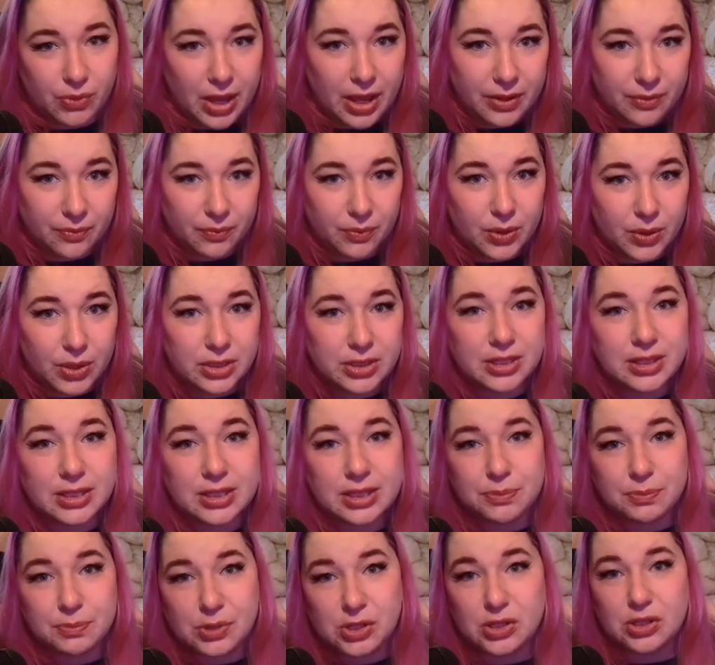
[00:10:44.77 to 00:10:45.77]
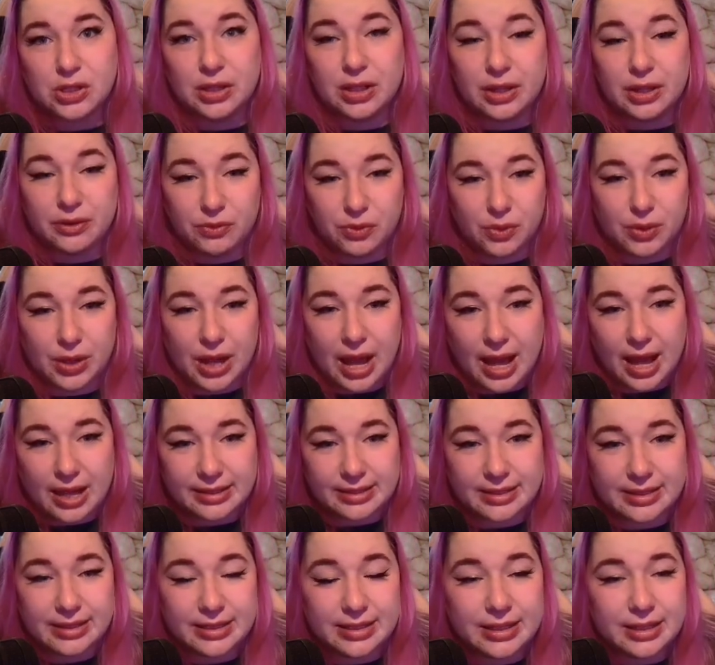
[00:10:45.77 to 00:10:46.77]
at once, especially if you
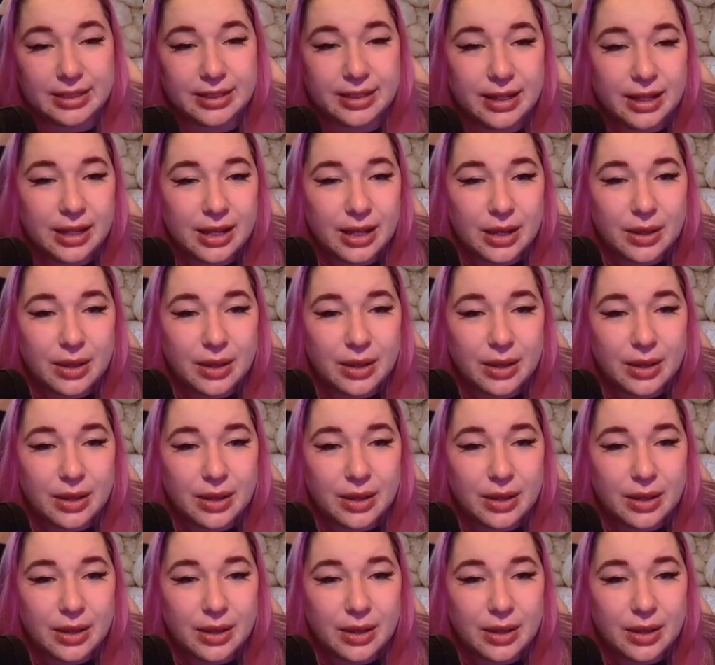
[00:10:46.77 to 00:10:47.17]
can't see it.